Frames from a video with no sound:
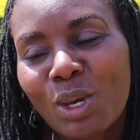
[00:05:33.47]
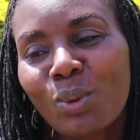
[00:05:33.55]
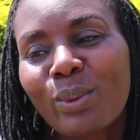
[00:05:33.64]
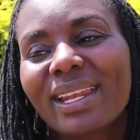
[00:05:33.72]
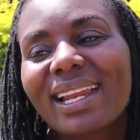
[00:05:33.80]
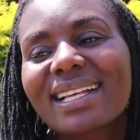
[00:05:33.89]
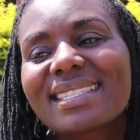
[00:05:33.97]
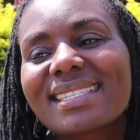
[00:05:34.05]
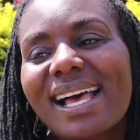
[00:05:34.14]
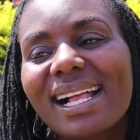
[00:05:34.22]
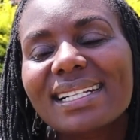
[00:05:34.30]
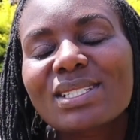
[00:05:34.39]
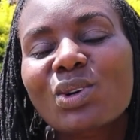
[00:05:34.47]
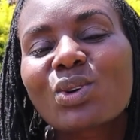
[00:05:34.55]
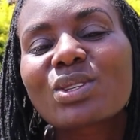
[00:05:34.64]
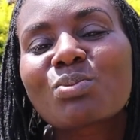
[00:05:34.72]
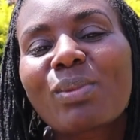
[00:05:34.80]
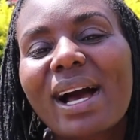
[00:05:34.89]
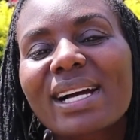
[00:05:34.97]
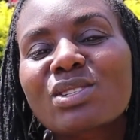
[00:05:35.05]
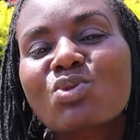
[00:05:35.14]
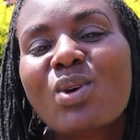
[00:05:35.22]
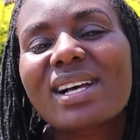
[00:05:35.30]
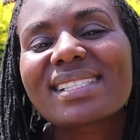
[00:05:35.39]
When a child goes back
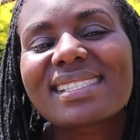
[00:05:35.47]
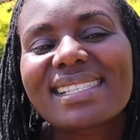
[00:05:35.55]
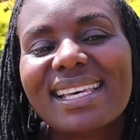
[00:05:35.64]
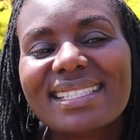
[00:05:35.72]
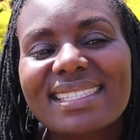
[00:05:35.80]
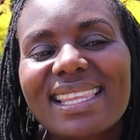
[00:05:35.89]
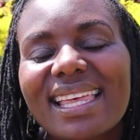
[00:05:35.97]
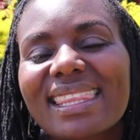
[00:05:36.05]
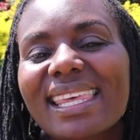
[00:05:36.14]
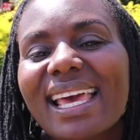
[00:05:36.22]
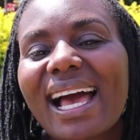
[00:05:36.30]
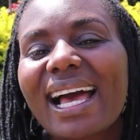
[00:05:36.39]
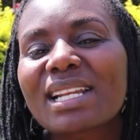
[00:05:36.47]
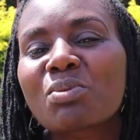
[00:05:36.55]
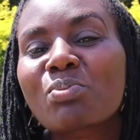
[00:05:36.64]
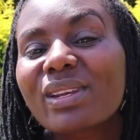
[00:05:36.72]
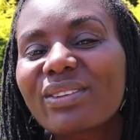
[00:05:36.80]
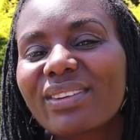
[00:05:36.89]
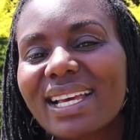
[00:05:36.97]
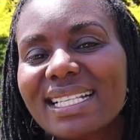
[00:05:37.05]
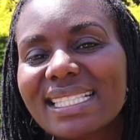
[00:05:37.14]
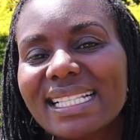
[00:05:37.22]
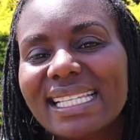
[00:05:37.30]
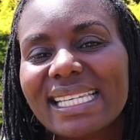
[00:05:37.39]
to a stage that they had
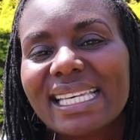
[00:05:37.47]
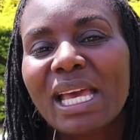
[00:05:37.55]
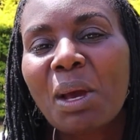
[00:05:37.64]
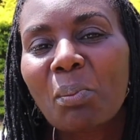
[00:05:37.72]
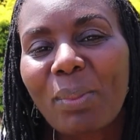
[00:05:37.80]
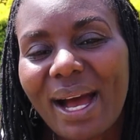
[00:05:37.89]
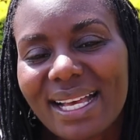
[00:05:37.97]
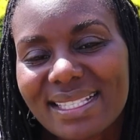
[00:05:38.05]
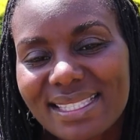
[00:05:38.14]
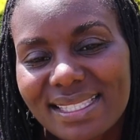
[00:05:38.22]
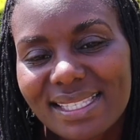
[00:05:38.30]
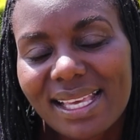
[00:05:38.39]
previously passed.